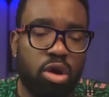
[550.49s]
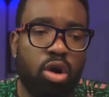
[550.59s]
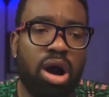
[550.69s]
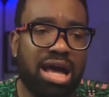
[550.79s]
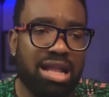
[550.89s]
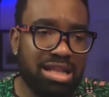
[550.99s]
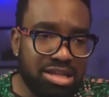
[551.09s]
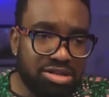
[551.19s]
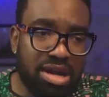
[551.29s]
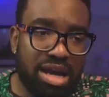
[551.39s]
or at
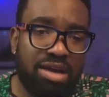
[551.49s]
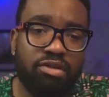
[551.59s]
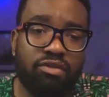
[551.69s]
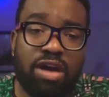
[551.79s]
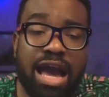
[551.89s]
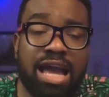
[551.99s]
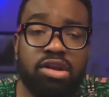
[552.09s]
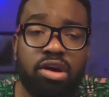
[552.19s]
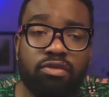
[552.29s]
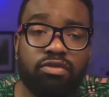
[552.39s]
least you have a kind
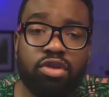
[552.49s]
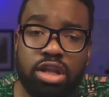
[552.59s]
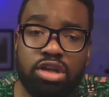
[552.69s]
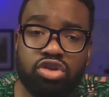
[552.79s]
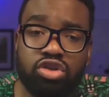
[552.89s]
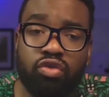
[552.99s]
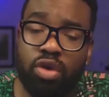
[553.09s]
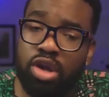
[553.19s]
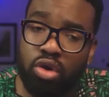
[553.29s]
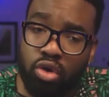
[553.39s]
of knowledge of where
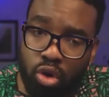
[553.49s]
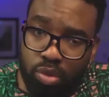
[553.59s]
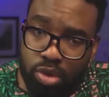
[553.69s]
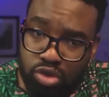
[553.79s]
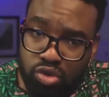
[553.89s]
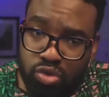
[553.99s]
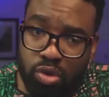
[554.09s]
you're going to,